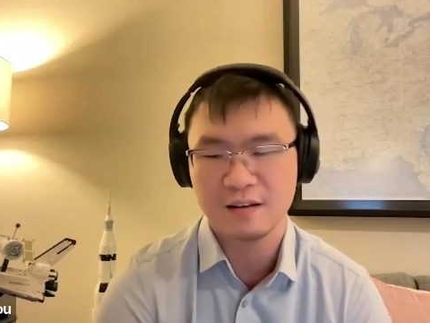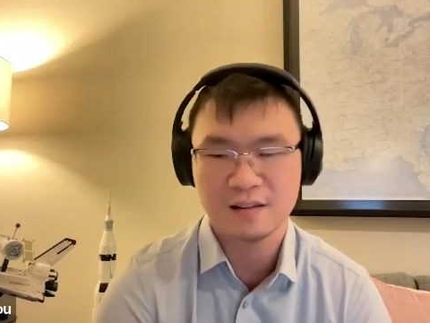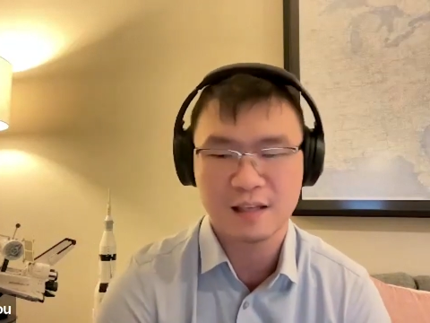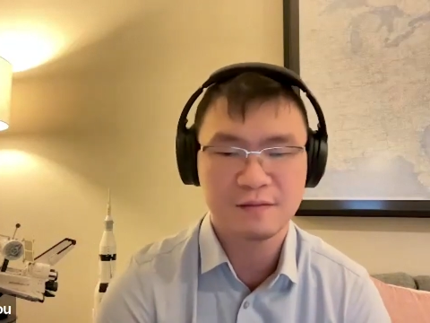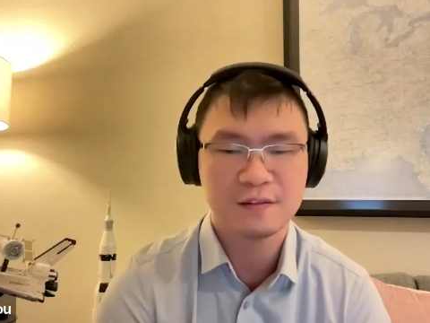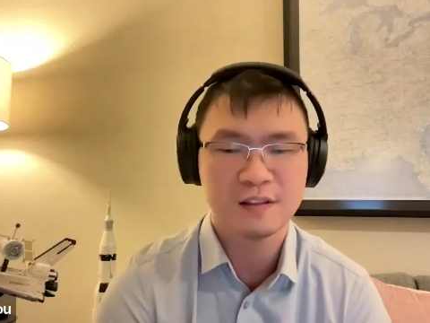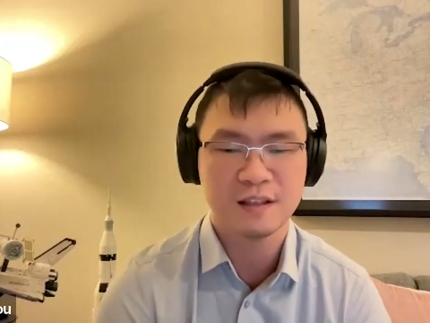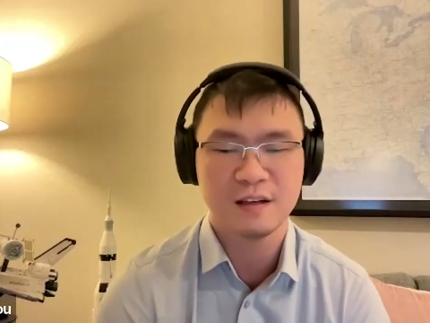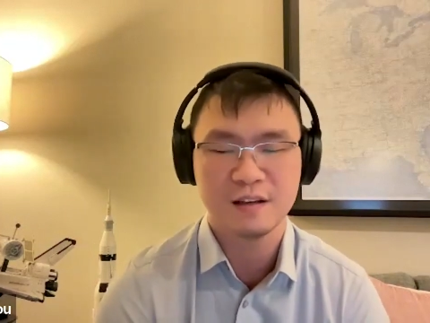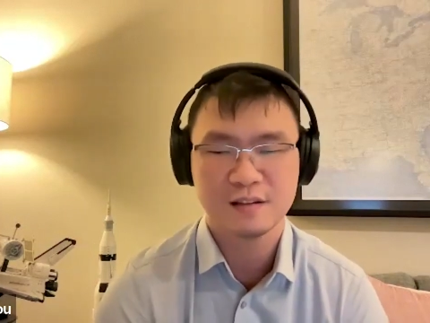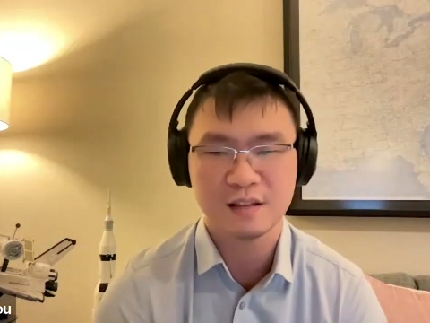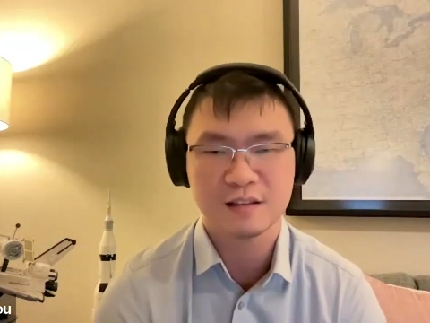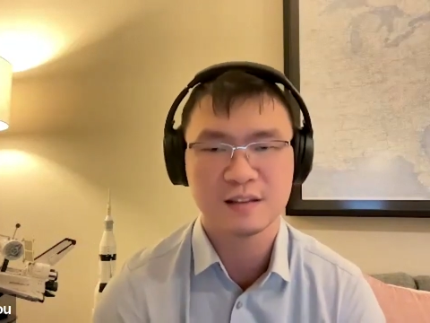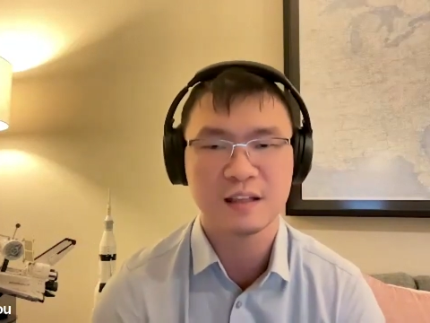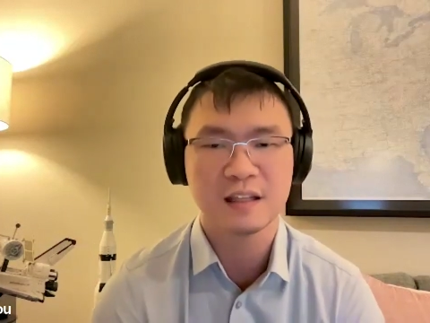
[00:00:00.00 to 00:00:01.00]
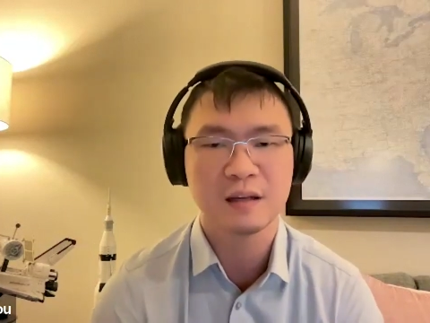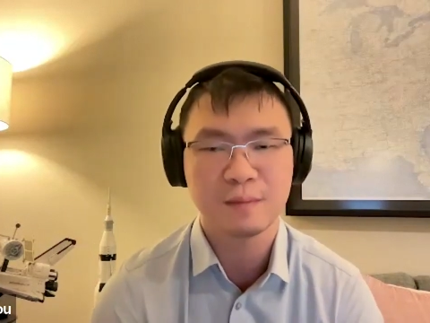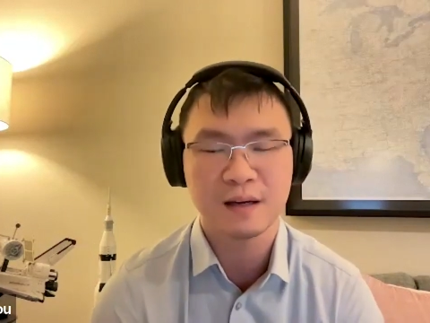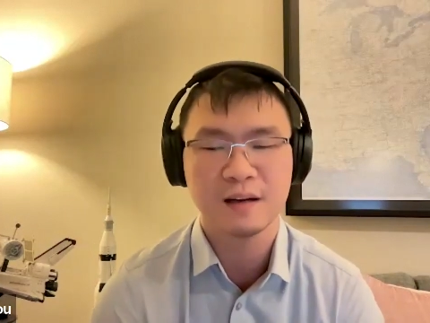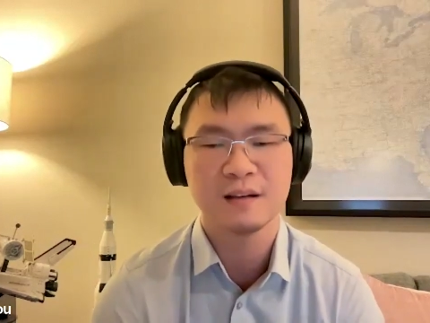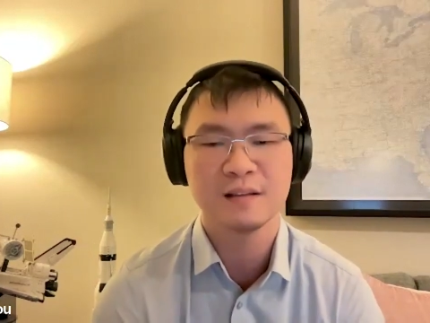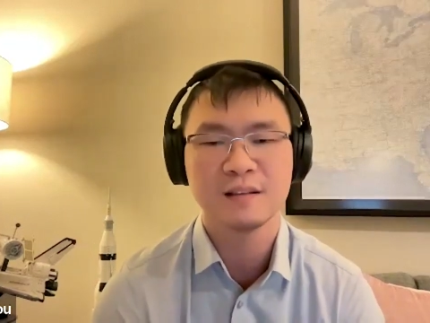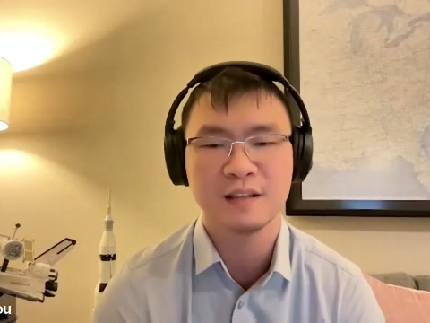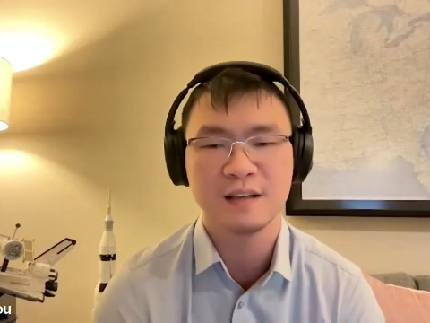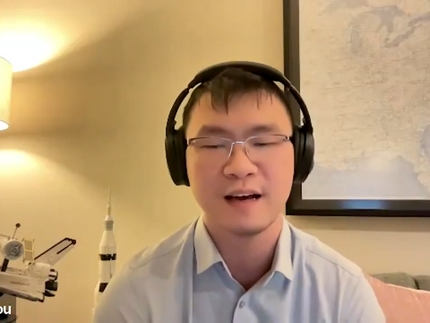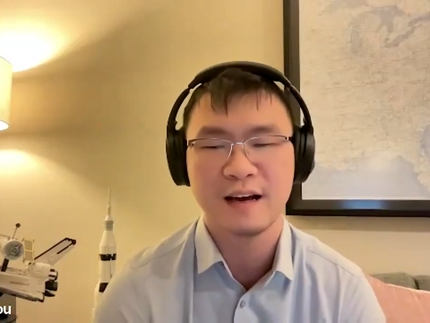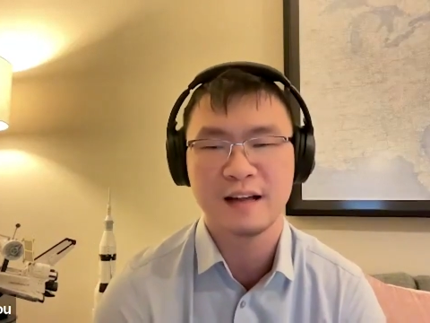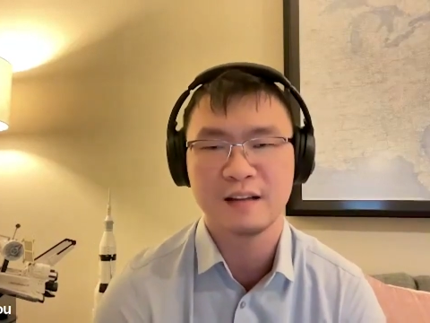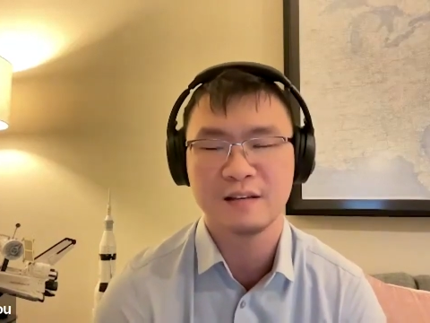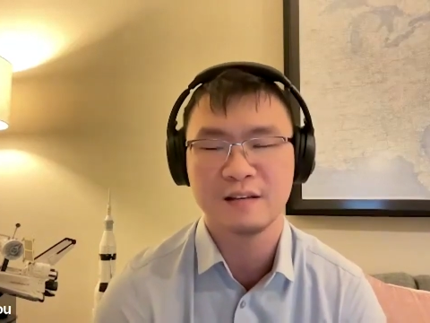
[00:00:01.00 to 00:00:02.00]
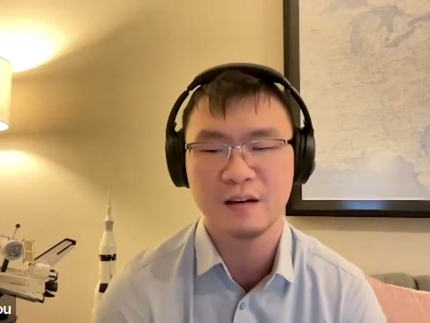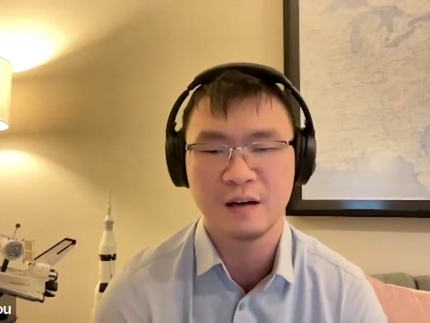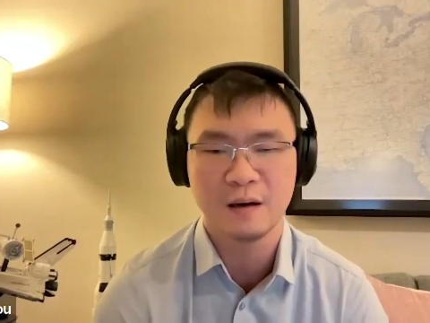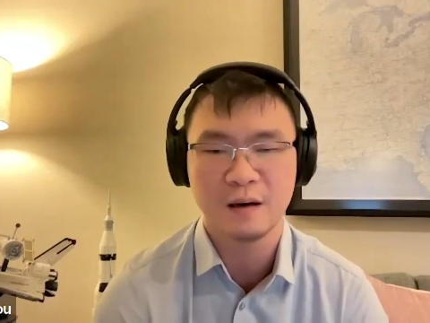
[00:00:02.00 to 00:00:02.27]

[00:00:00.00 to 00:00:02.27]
safety, sustainability, and